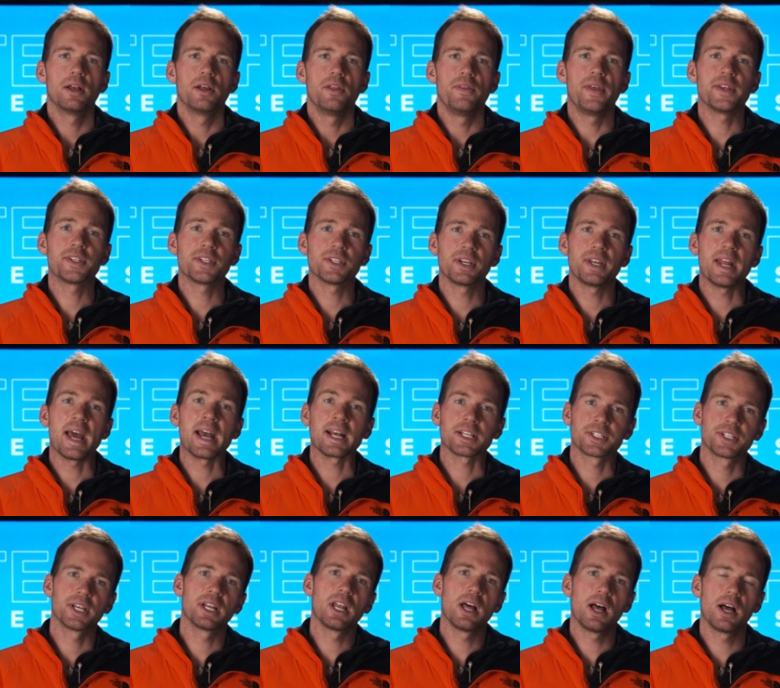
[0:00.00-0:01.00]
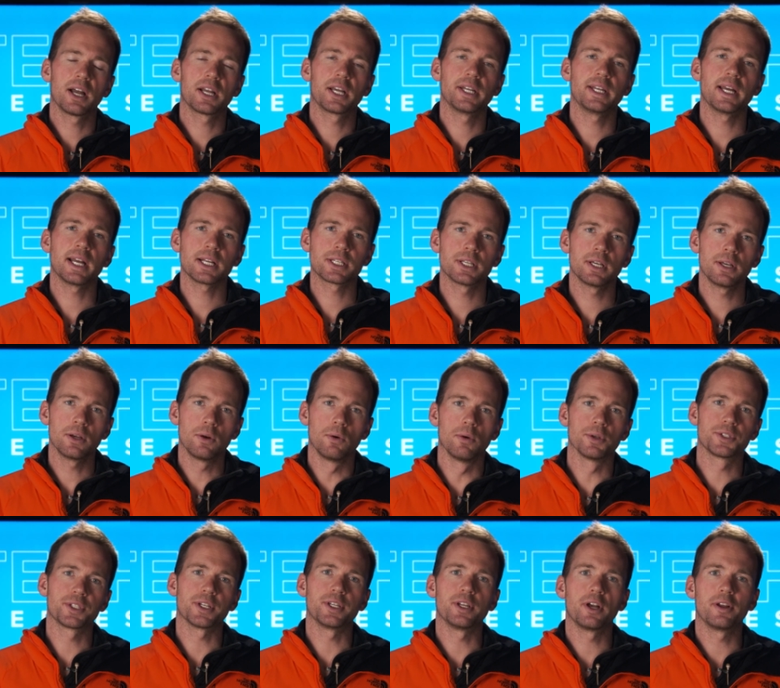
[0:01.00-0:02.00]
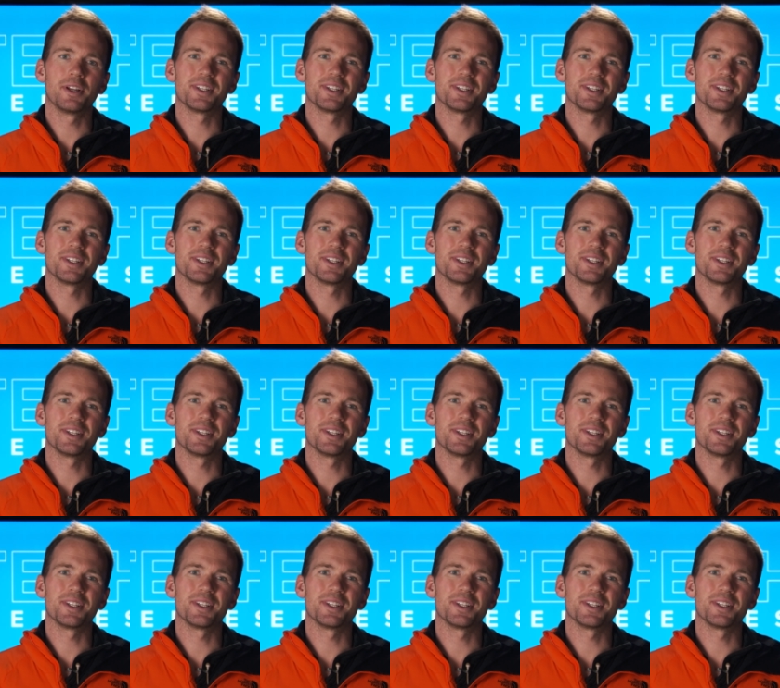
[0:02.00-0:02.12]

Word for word: This is an X L R connector, also known